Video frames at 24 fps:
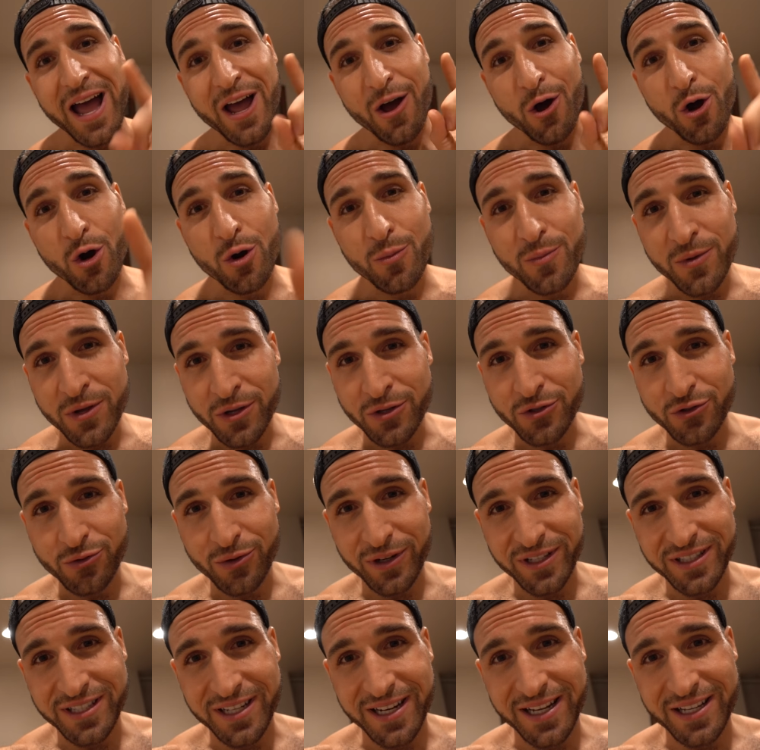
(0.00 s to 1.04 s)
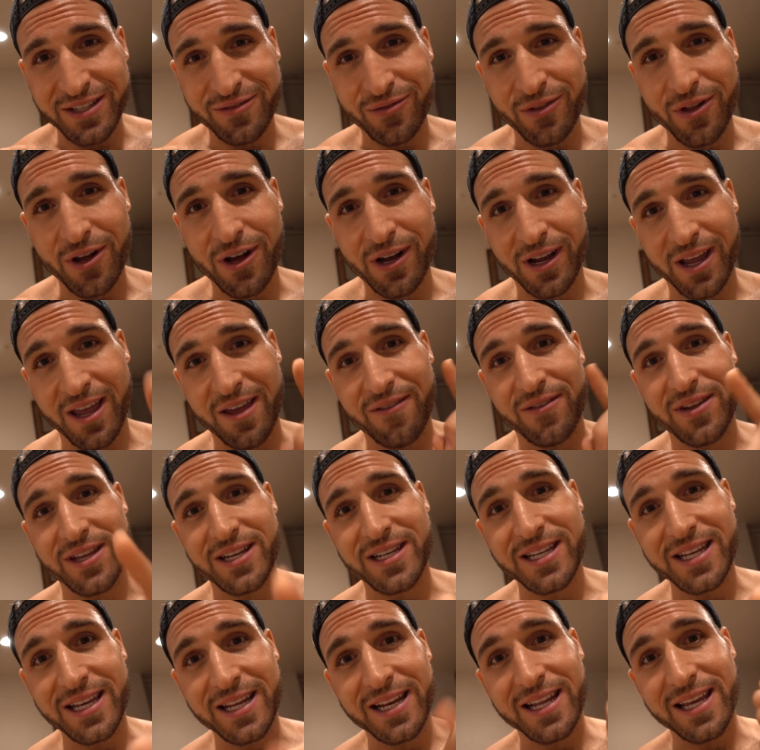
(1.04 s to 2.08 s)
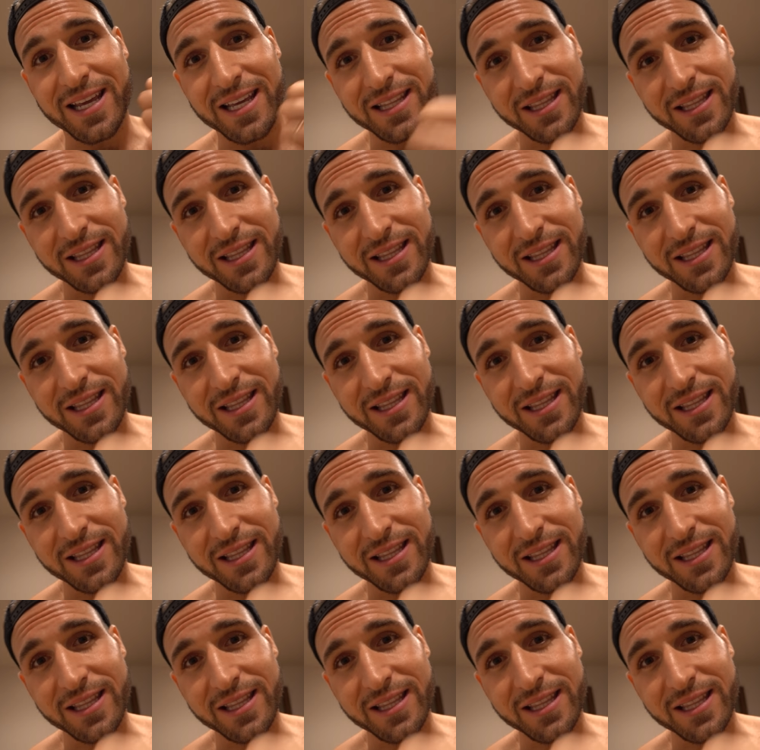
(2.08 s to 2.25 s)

I hope you enjoyed today's vlog. If you did,